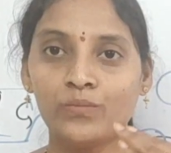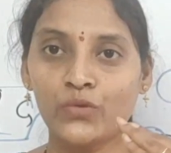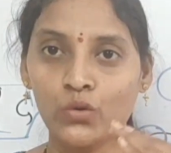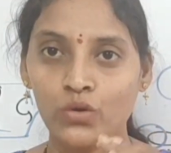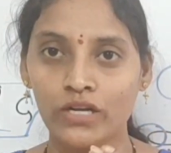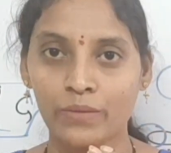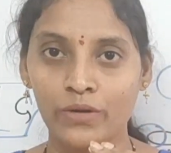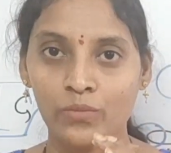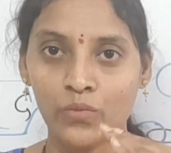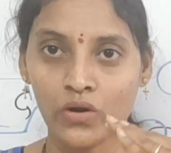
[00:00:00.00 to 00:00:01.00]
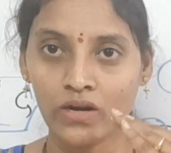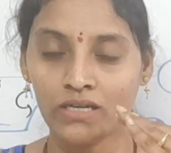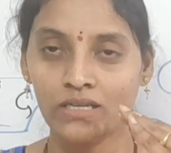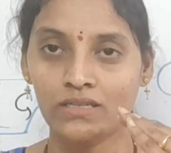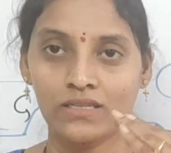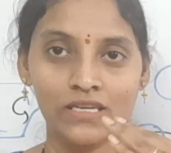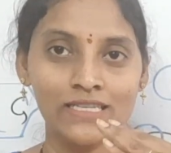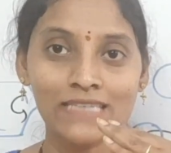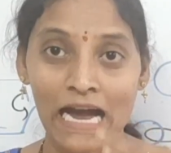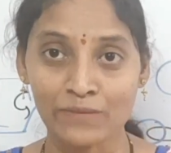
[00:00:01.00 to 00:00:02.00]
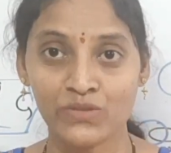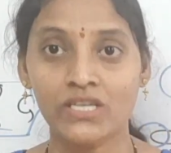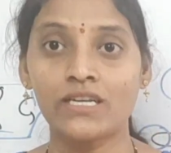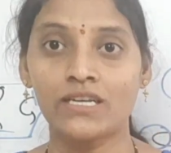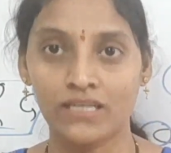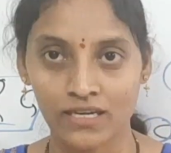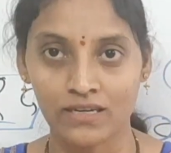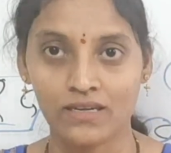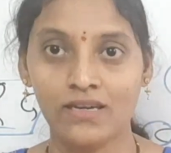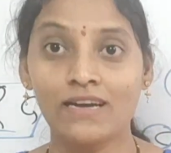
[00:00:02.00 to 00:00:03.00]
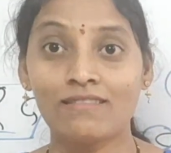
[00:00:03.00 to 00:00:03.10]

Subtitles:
Pure double bond is absent here.